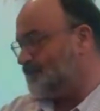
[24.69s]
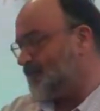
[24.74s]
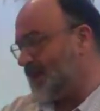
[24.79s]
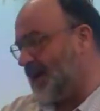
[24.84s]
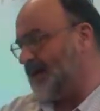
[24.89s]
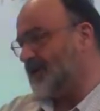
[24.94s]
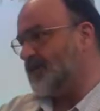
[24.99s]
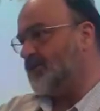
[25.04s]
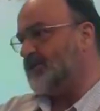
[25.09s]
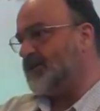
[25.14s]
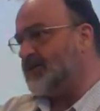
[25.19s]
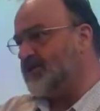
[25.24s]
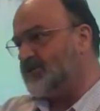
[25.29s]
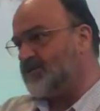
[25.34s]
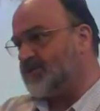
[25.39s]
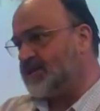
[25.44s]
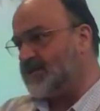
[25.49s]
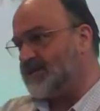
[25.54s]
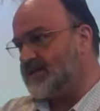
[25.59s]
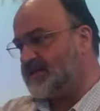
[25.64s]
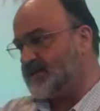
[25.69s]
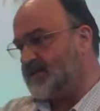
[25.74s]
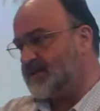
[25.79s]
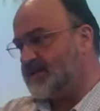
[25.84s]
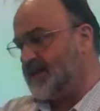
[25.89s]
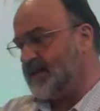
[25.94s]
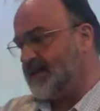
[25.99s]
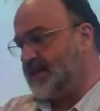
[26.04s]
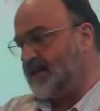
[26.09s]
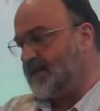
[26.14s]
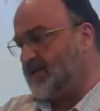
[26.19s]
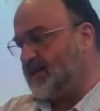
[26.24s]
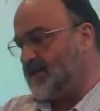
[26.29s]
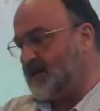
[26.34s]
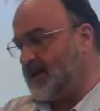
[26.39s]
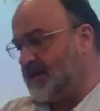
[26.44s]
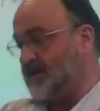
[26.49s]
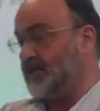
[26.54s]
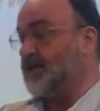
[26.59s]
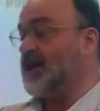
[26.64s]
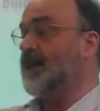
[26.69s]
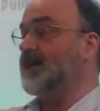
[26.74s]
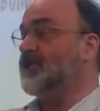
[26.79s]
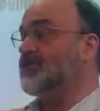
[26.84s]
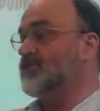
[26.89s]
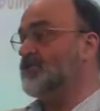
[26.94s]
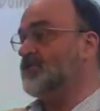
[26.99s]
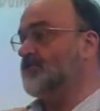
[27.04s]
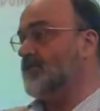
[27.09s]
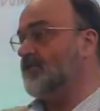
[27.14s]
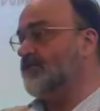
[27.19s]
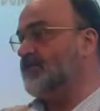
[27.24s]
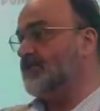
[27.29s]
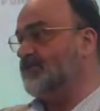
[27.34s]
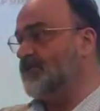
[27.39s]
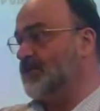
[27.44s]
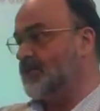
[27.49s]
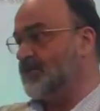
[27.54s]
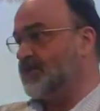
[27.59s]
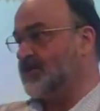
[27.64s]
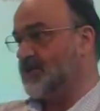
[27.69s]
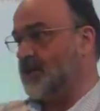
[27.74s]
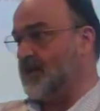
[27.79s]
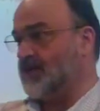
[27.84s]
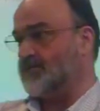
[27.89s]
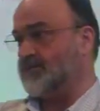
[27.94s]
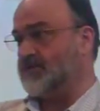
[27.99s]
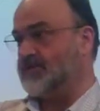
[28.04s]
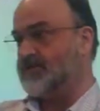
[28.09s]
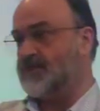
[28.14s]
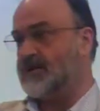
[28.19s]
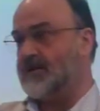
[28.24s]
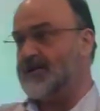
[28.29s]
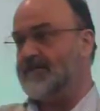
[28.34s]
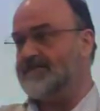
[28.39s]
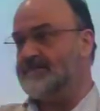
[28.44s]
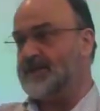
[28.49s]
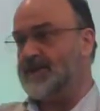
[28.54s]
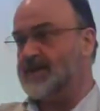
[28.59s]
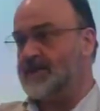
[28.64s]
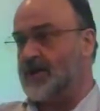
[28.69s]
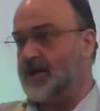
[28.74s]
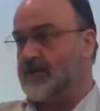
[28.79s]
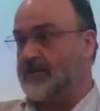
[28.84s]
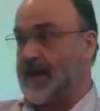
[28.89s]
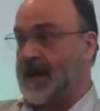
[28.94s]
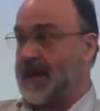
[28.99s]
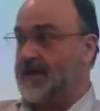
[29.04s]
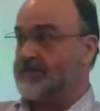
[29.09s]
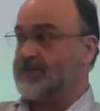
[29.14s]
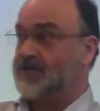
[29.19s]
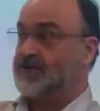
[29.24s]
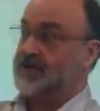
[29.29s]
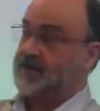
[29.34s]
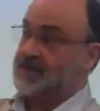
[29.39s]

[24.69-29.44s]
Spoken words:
I got interested in education a few years ago, and so I've been going out